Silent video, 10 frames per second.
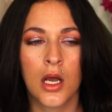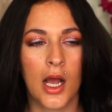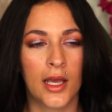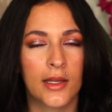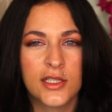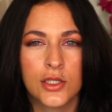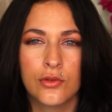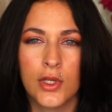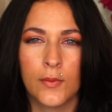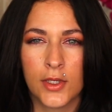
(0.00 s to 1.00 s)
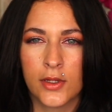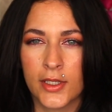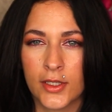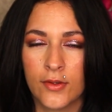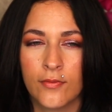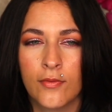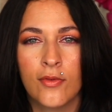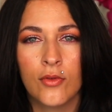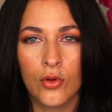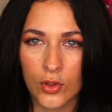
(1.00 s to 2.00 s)
I like to do that with
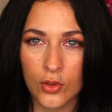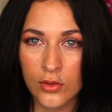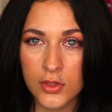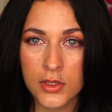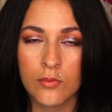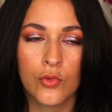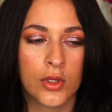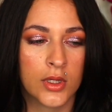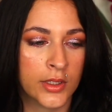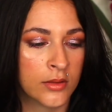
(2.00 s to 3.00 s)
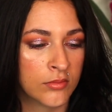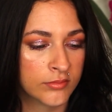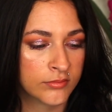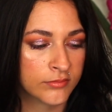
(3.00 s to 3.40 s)
florals more than